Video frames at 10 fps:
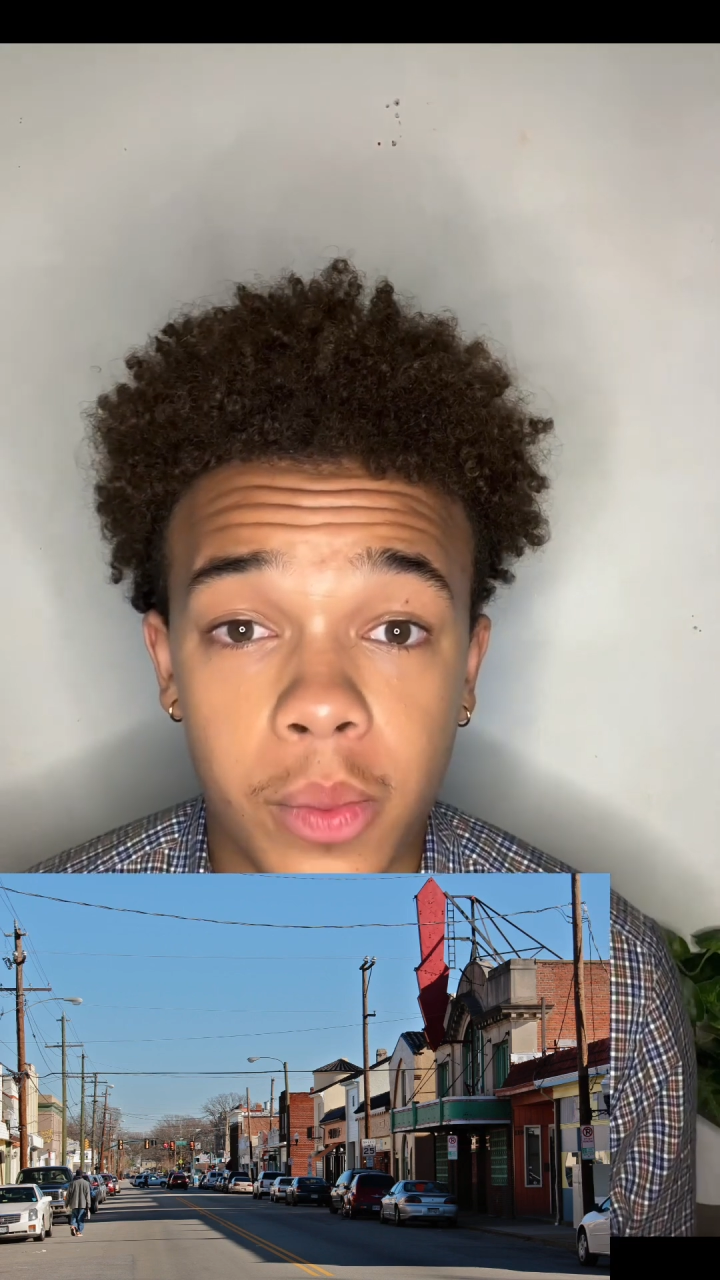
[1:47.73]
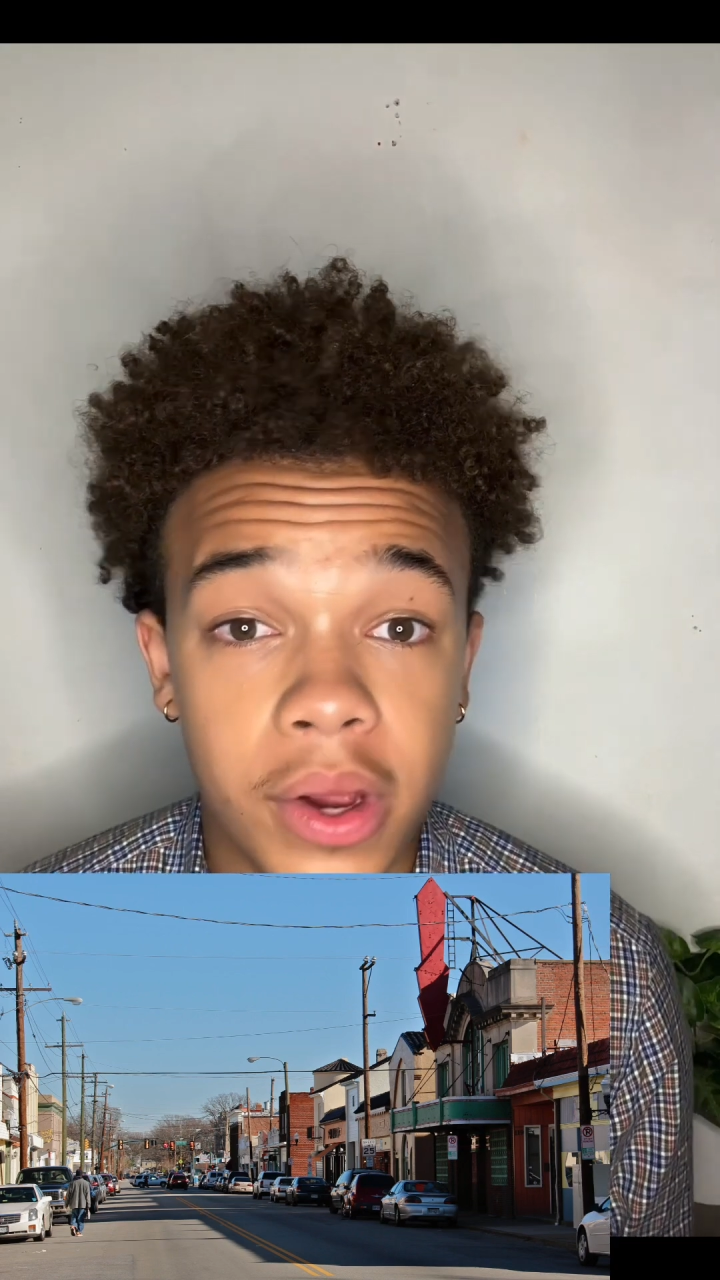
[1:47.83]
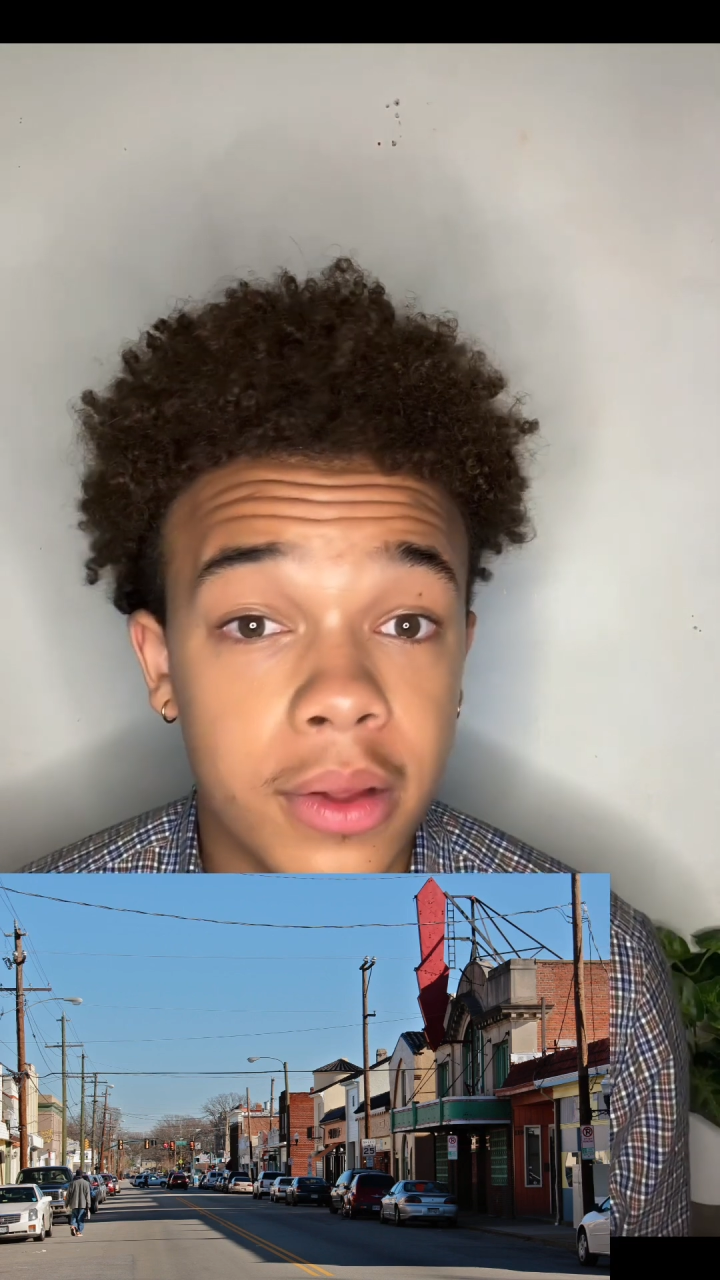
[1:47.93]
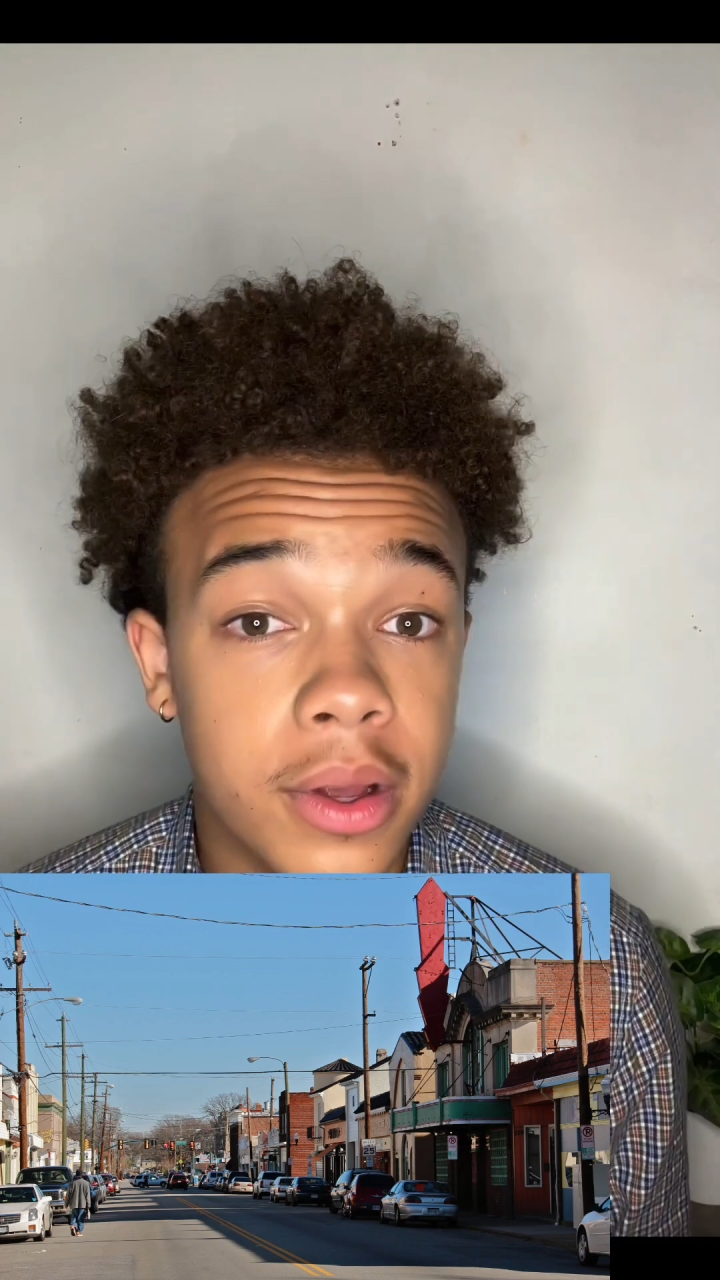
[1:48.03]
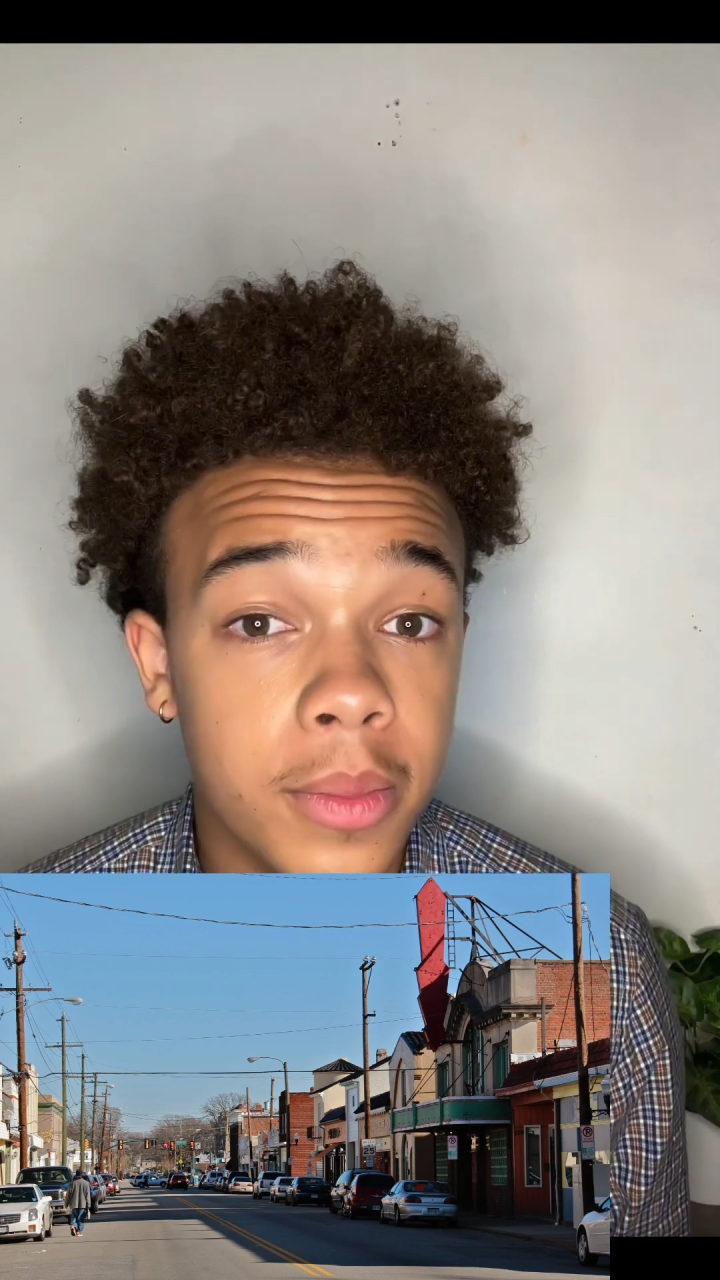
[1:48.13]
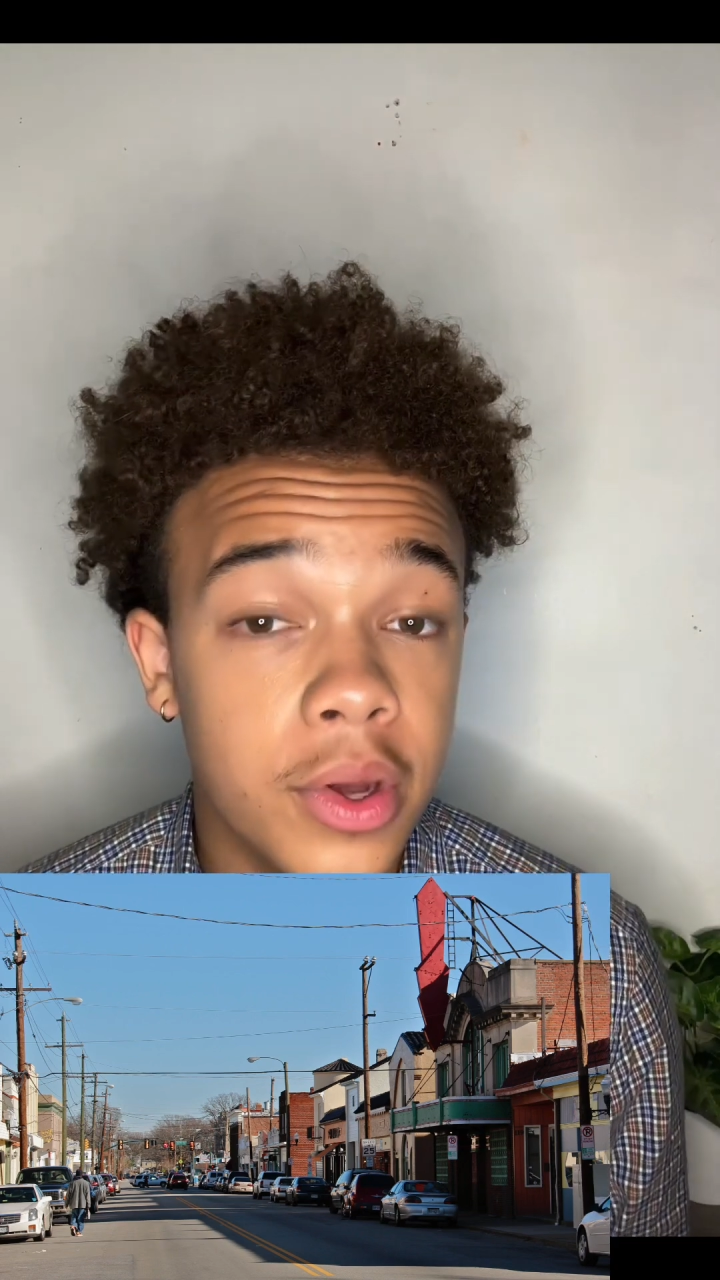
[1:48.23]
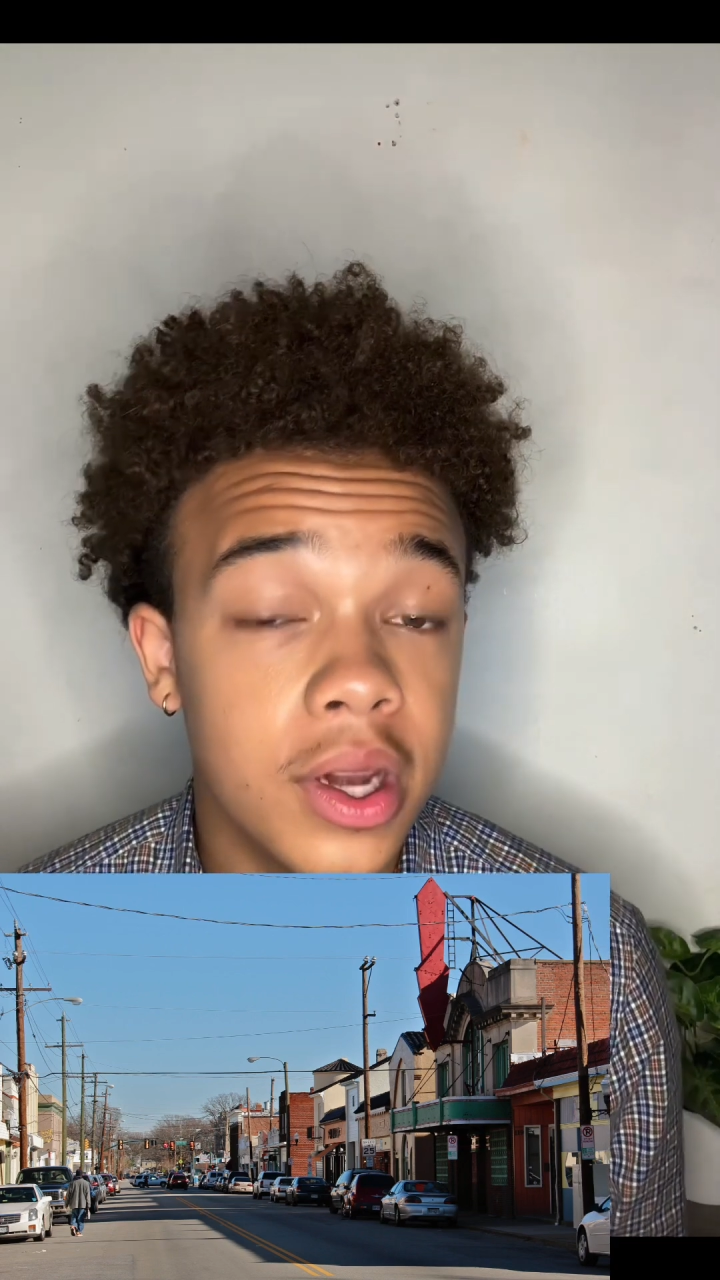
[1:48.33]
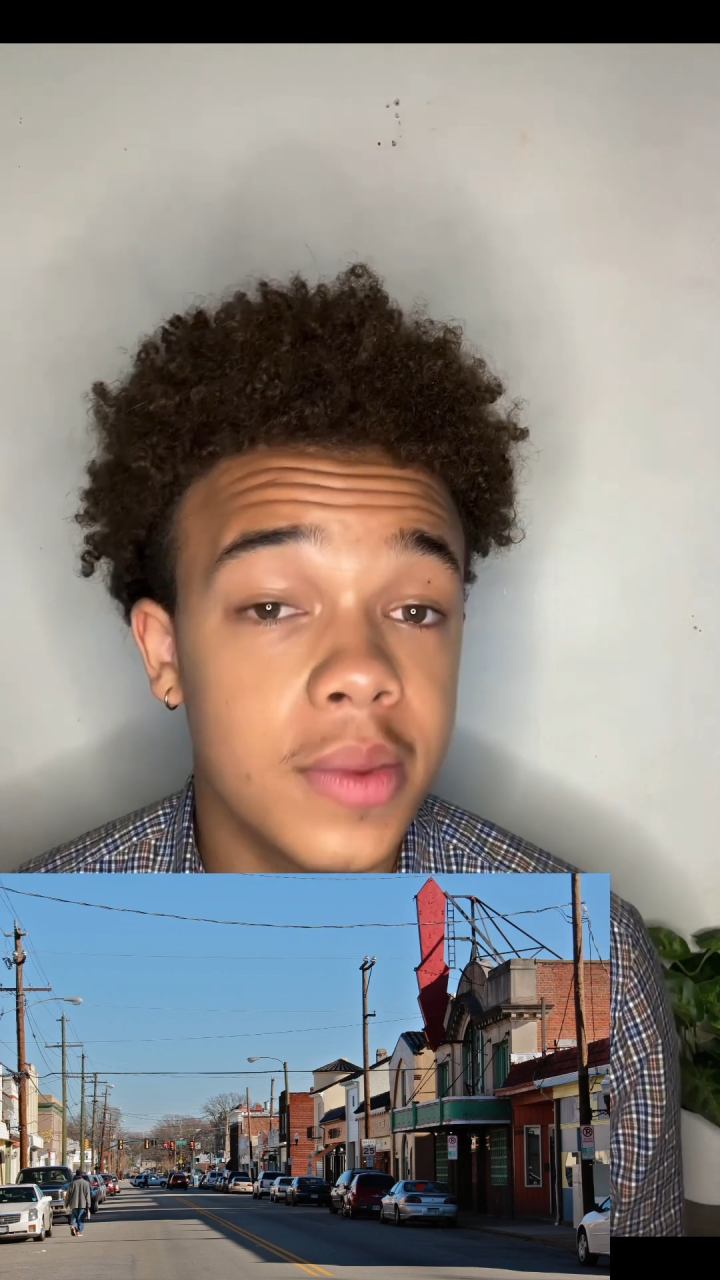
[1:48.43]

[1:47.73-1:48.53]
where the community